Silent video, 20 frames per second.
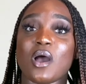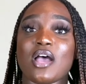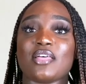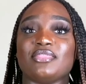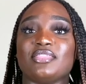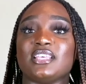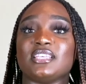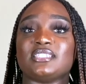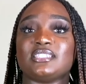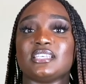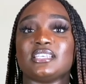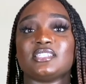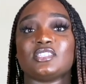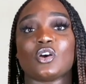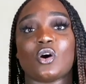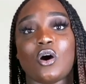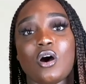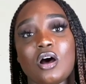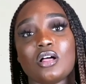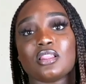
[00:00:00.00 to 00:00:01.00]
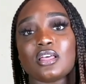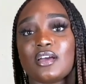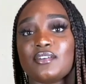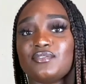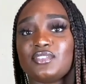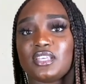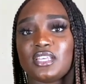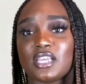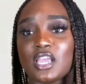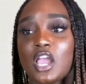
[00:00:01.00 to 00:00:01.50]
This is all of
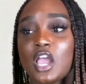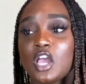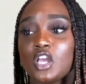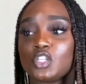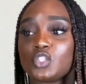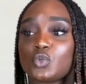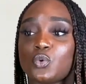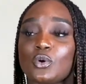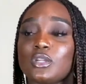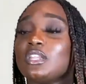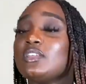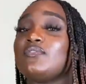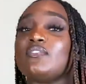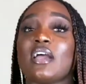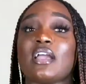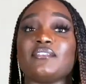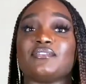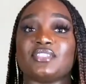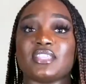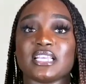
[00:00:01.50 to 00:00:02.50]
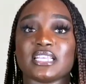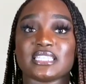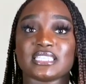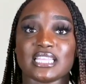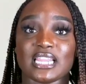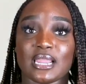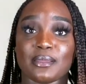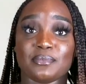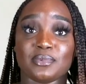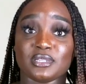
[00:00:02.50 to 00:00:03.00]
the 25 things that I
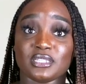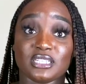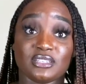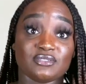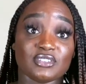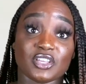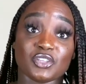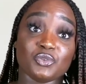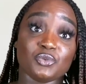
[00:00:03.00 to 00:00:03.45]
believe that you